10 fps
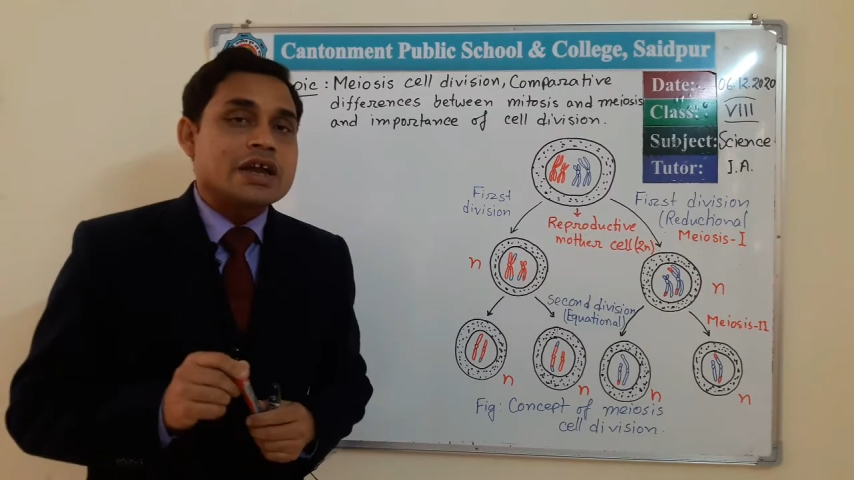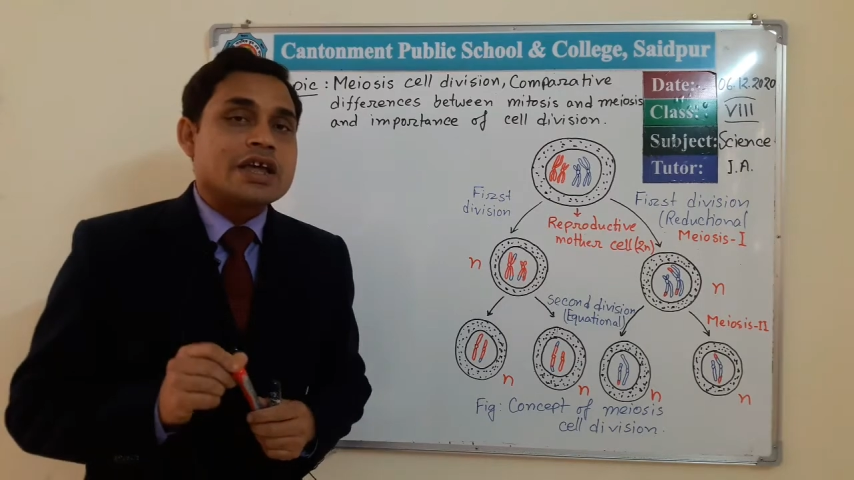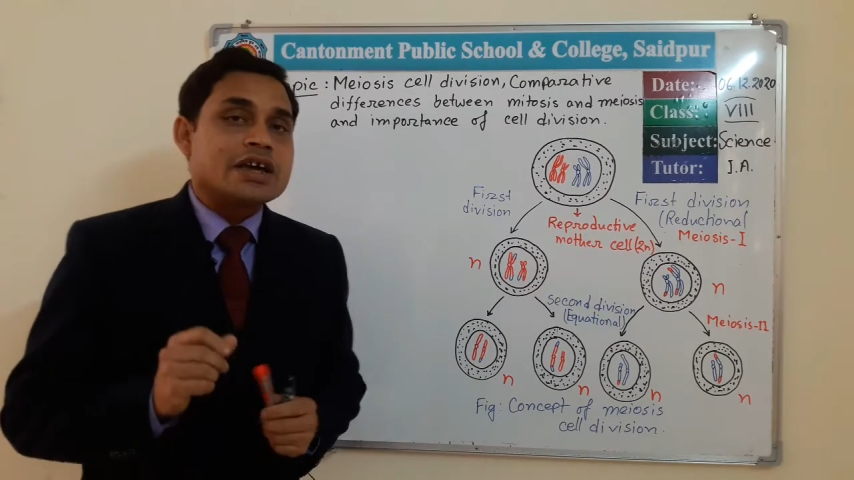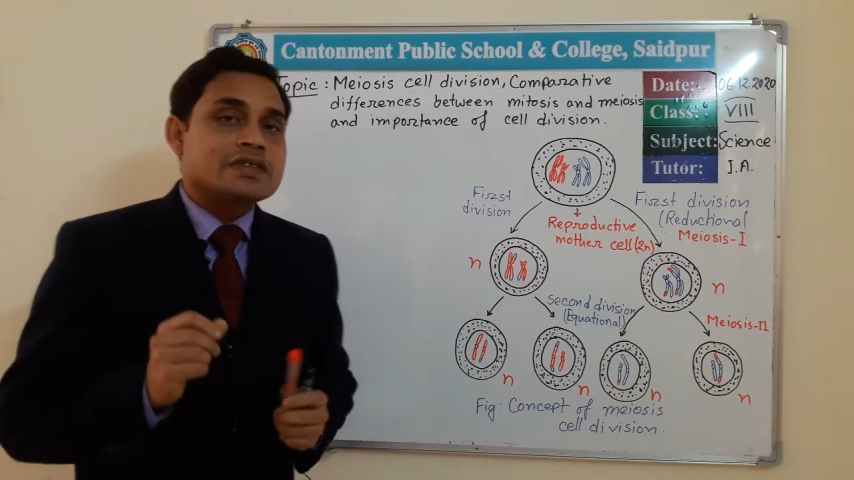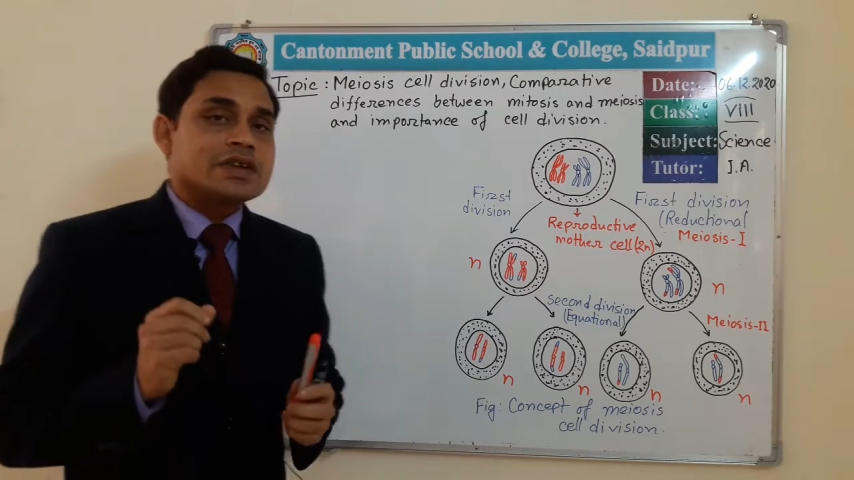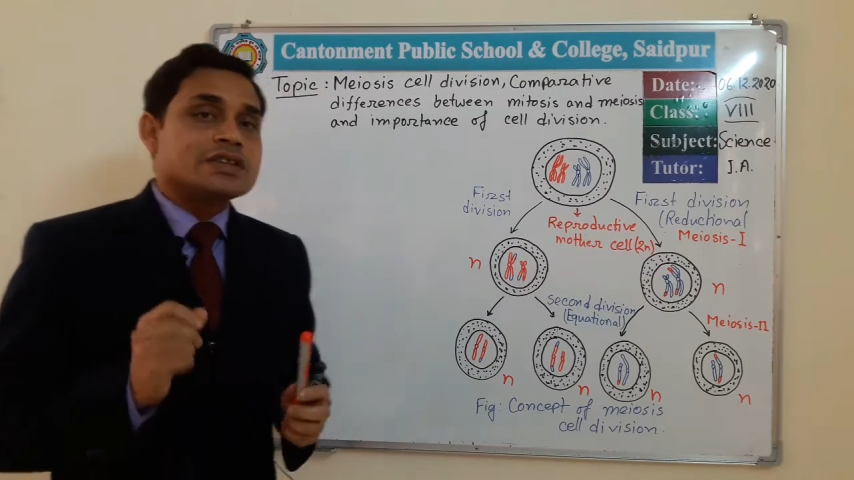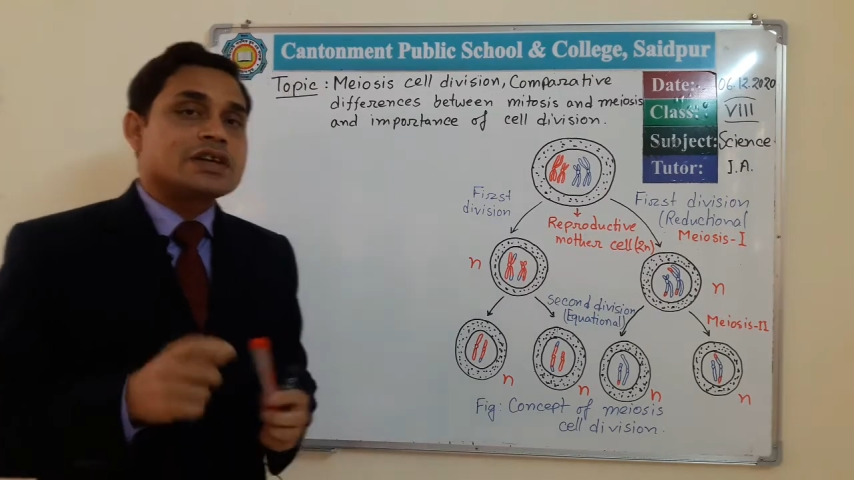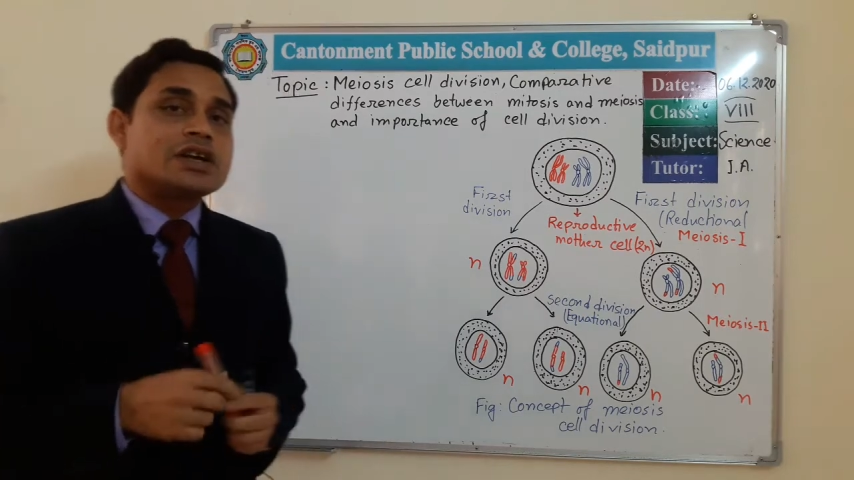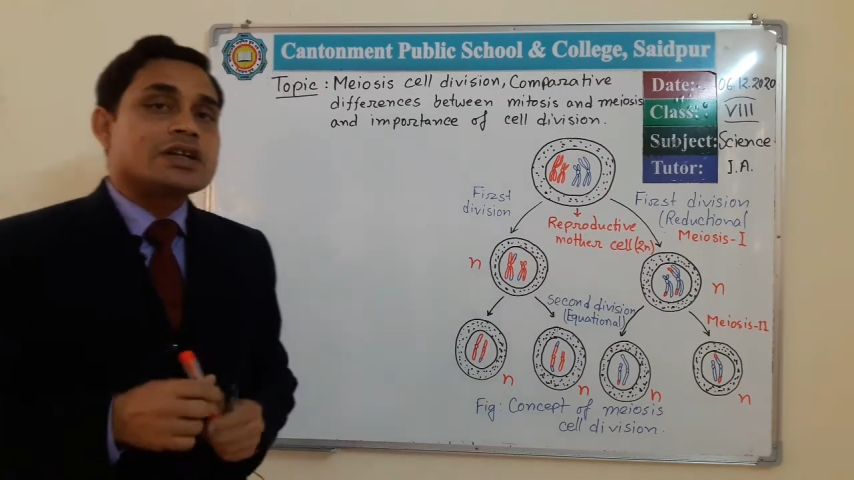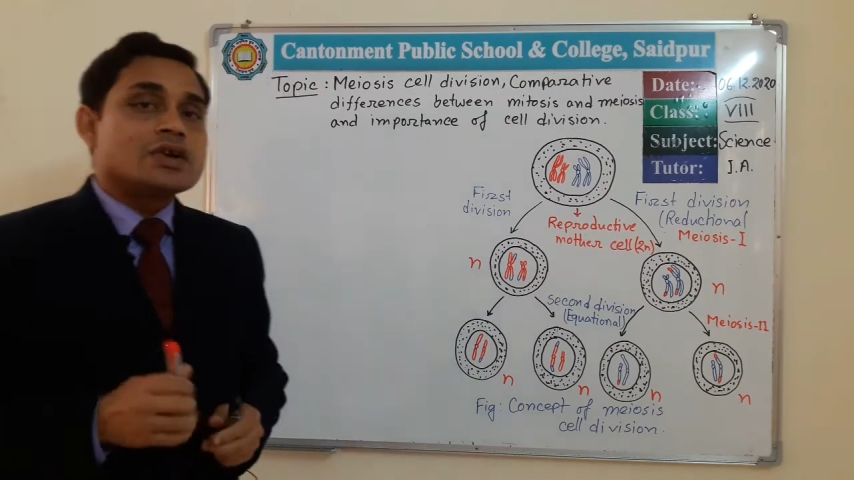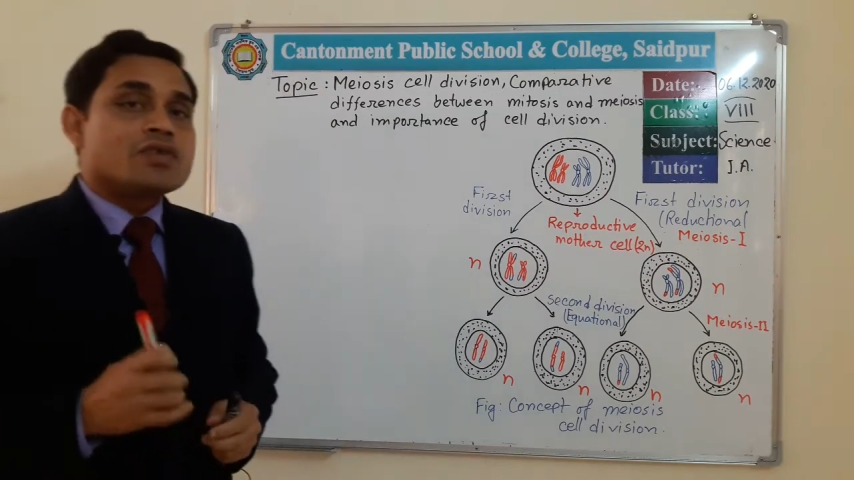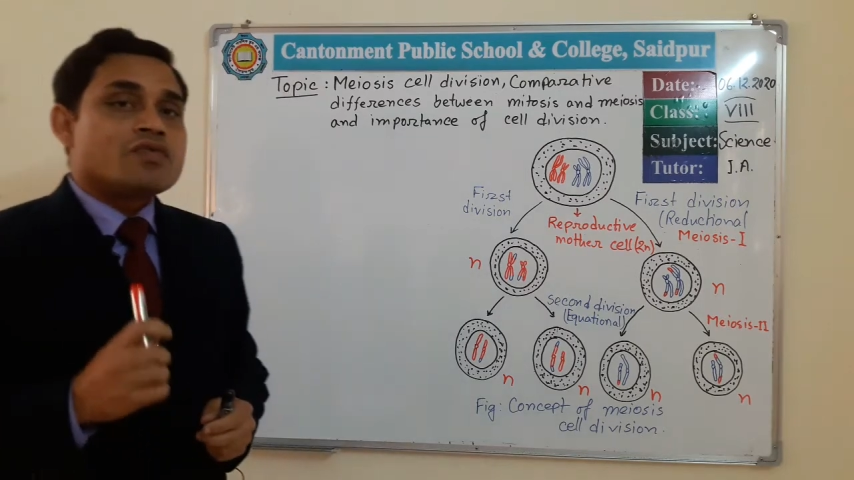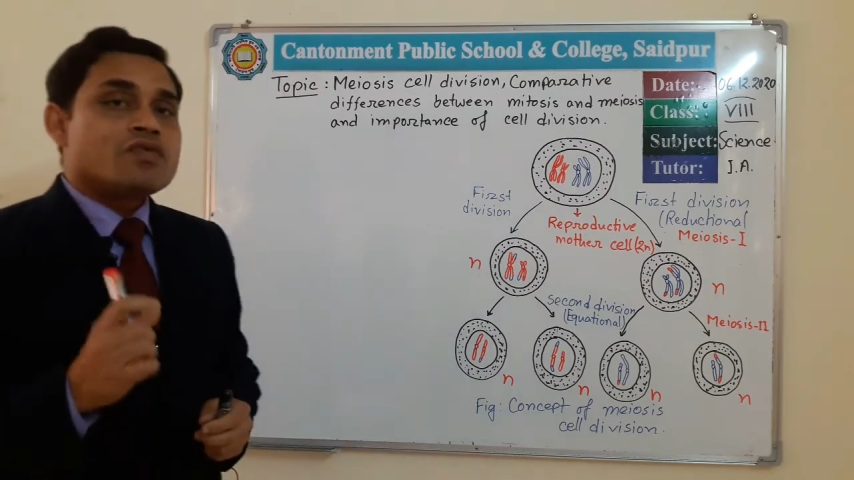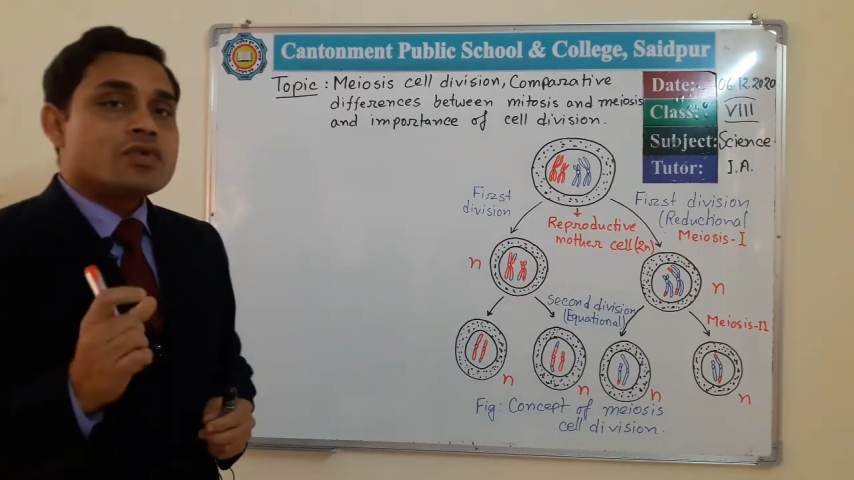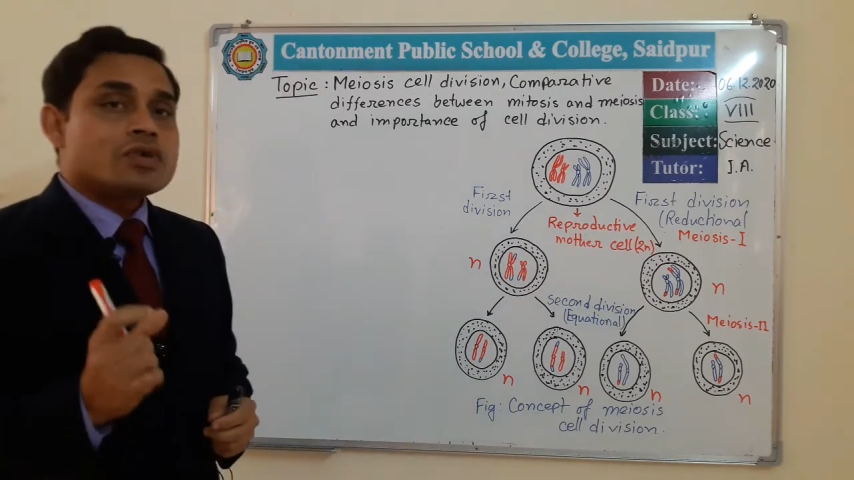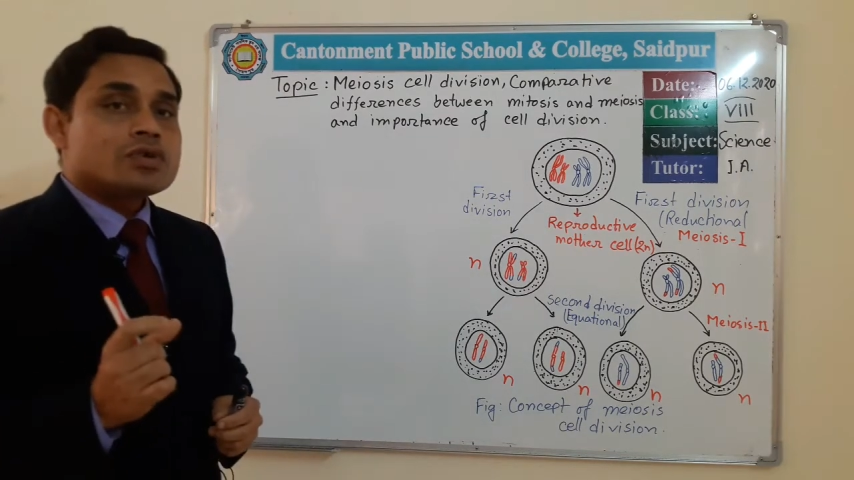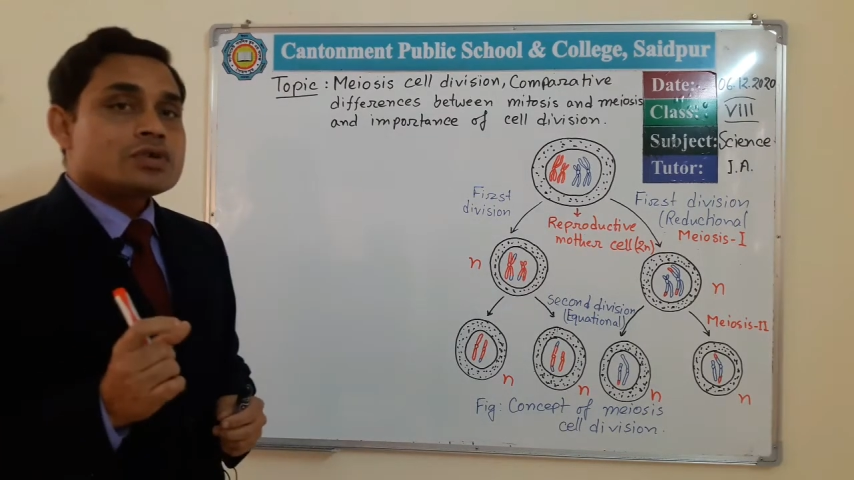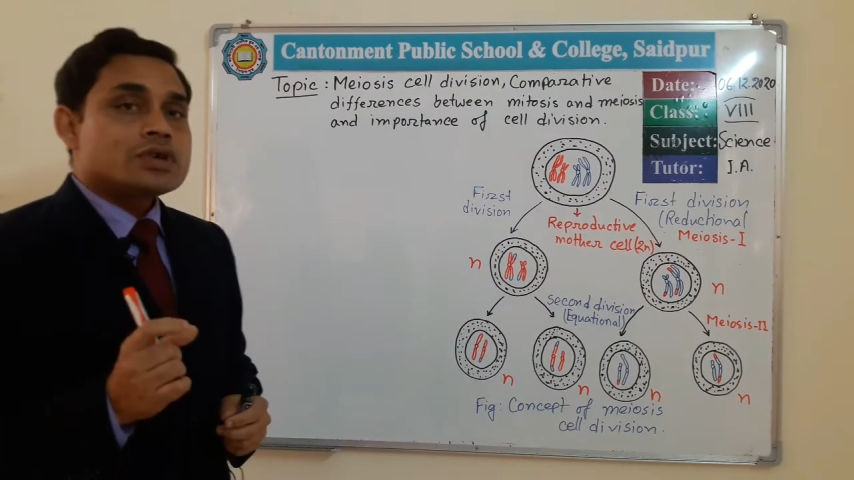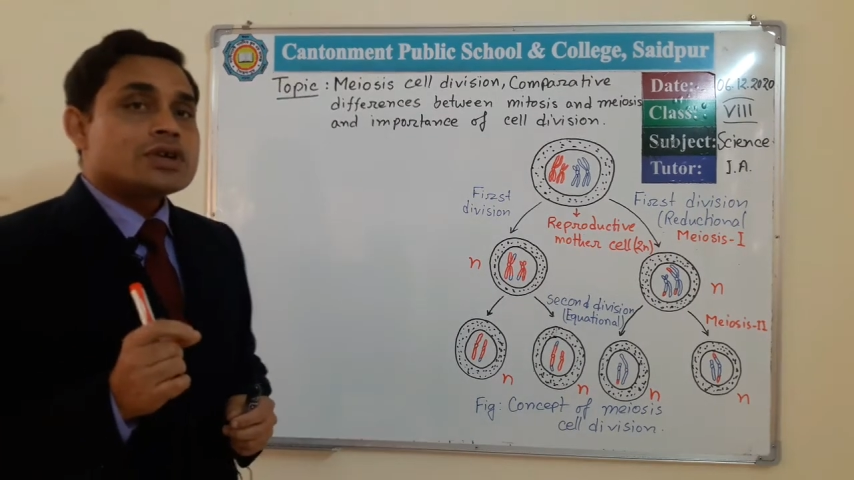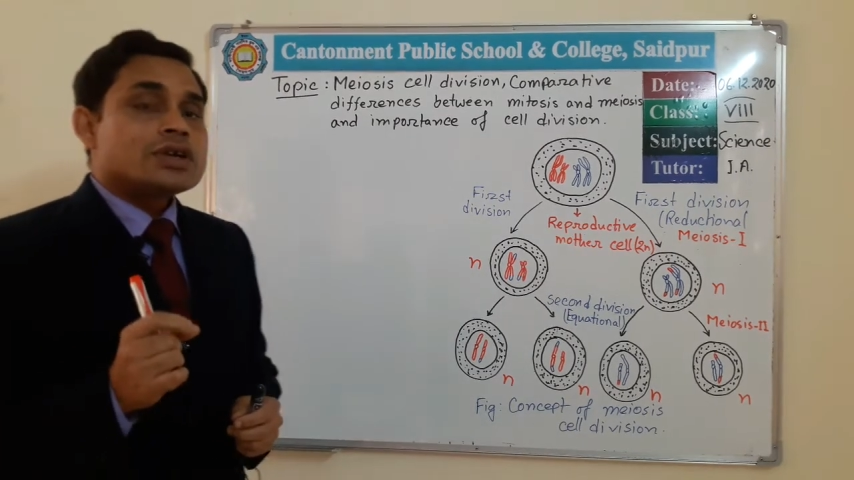and as a result 4